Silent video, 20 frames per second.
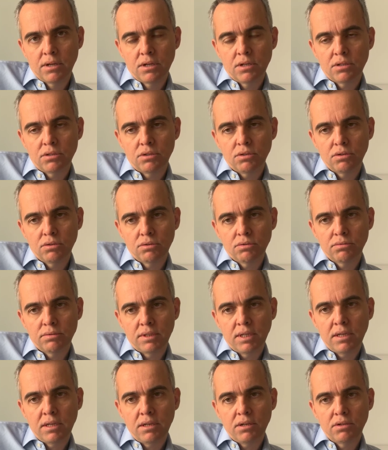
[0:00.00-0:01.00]
So
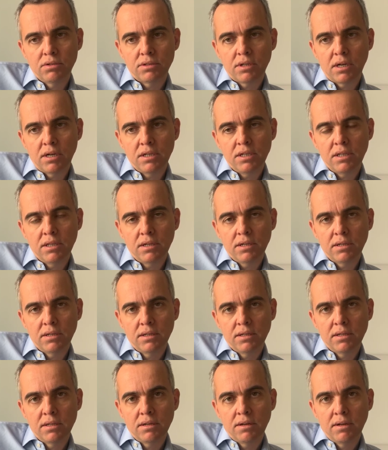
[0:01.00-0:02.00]
the needles are either
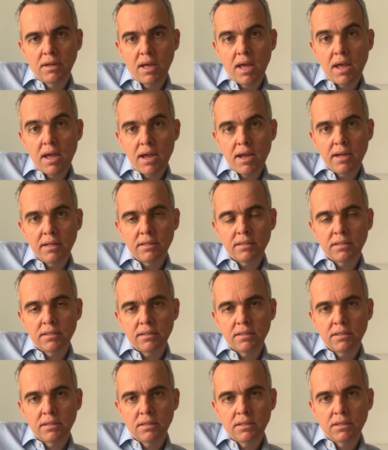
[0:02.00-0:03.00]
8
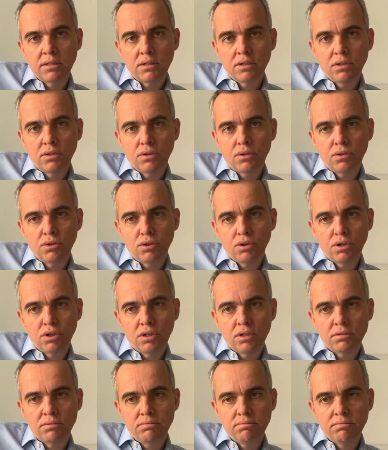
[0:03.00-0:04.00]

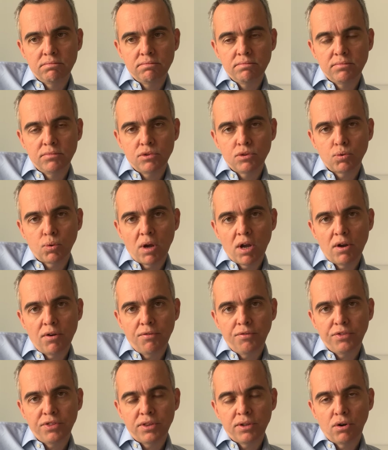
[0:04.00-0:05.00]
or
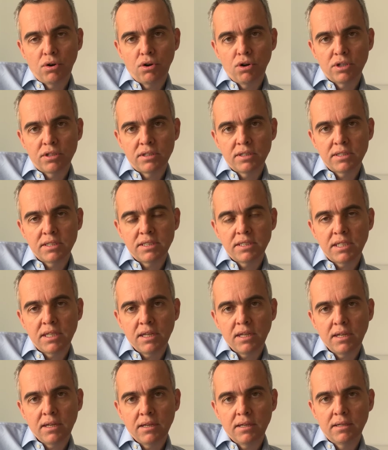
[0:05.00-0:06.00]
12 or
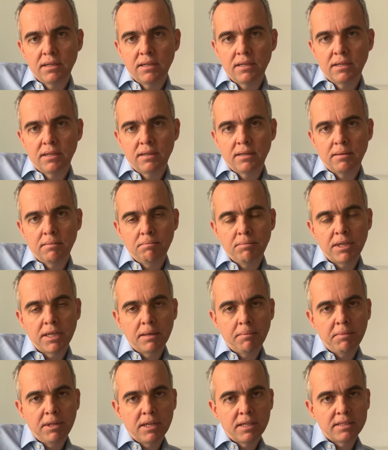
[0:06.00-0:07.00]
13
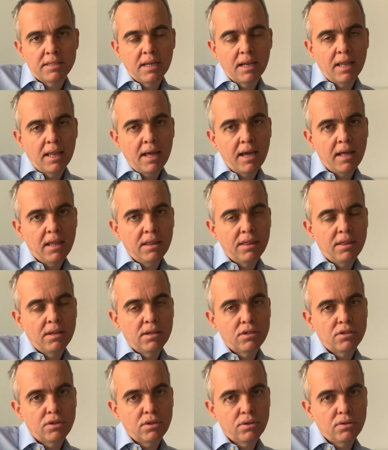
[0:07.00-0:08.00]
millimeters in length.
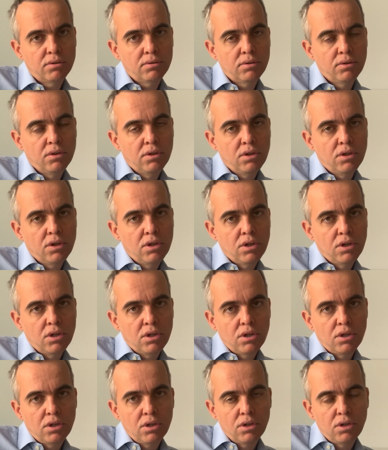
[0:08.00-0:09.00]
So
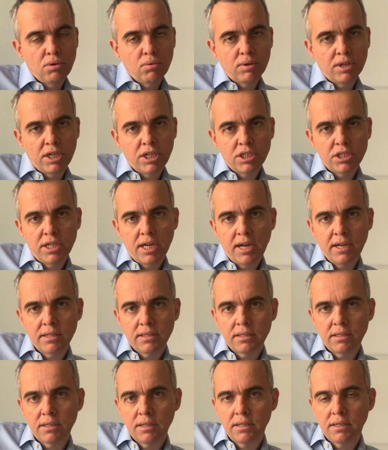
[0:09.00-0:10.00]
you want to
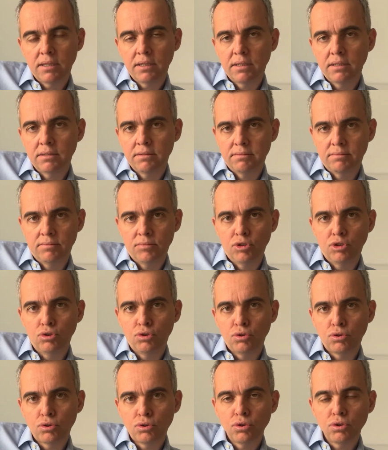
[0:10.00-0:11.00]
inject
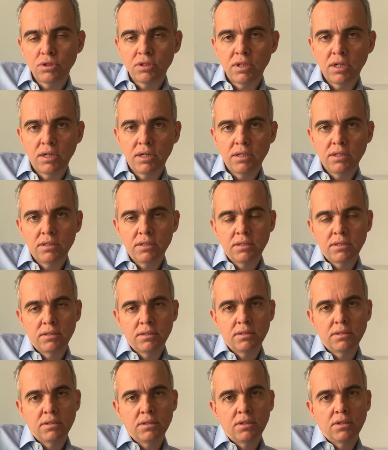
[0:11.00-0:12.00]
2/3
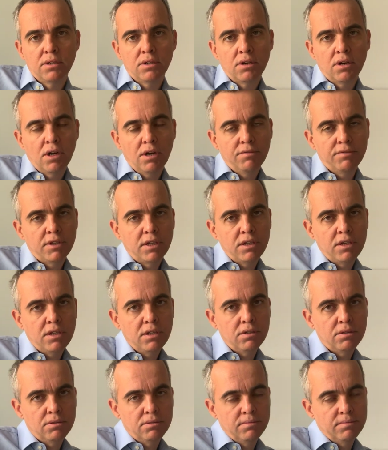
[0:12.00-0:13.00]
of the
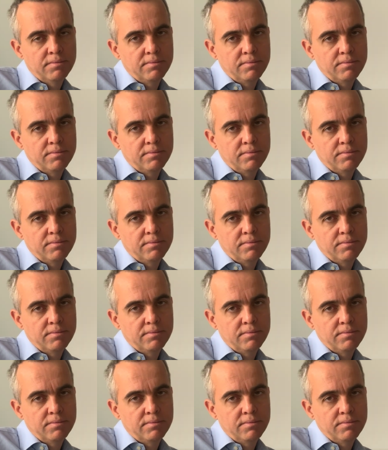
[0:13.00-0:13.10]
needle